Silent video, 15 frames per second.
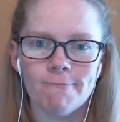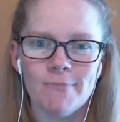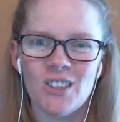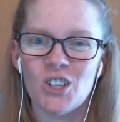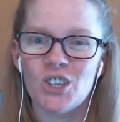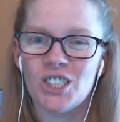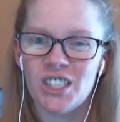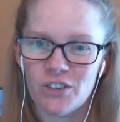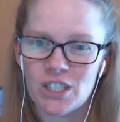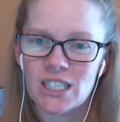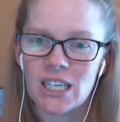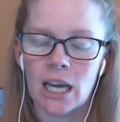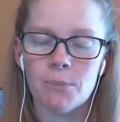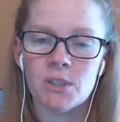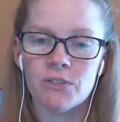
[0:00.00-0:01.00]
There are different
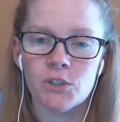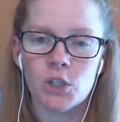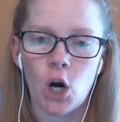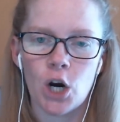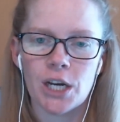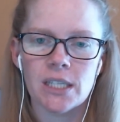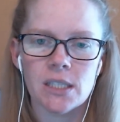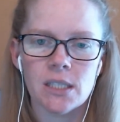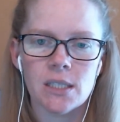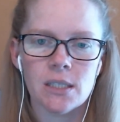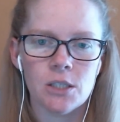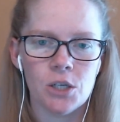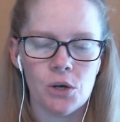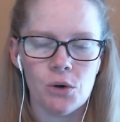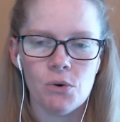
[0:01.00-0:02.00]
types of targets
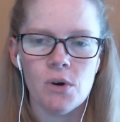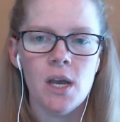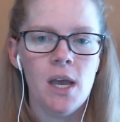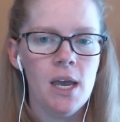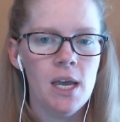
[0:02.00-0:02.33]
too,